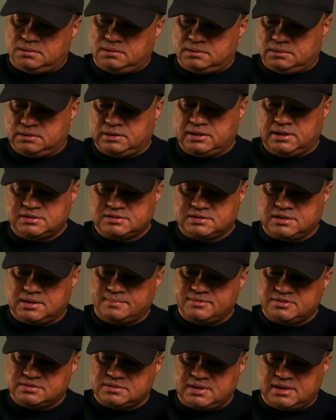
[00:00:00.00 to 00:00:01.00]
The lens
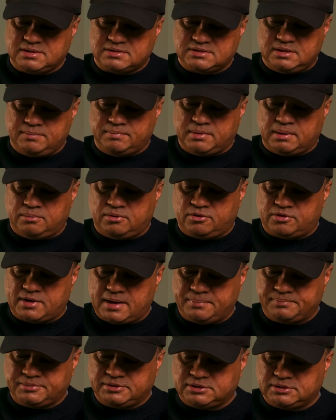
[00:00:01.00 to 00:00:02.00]
comes nicely bubble
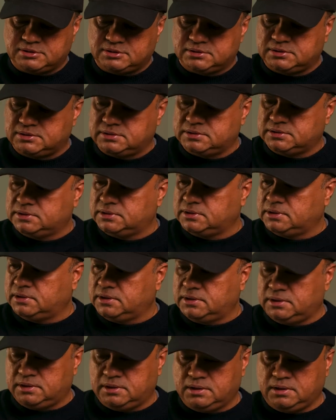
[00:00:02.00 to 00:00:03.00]
wrapped.
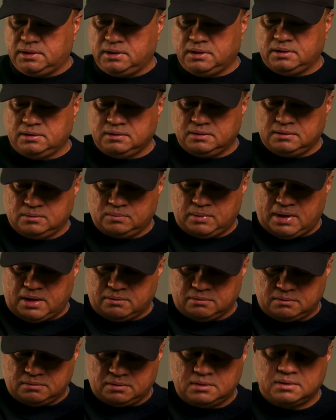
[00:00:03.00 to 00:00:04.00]

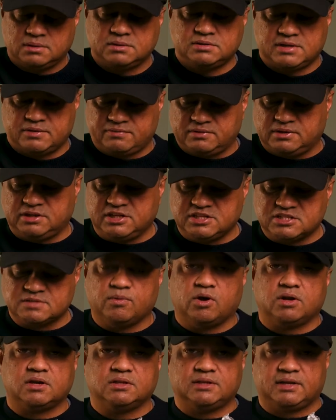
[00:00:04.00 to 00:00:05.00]
Wow, definitely
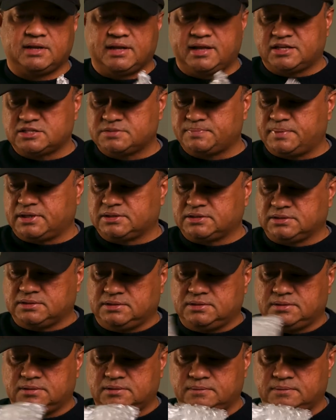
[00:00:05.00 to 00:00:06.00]
smaller than I expected.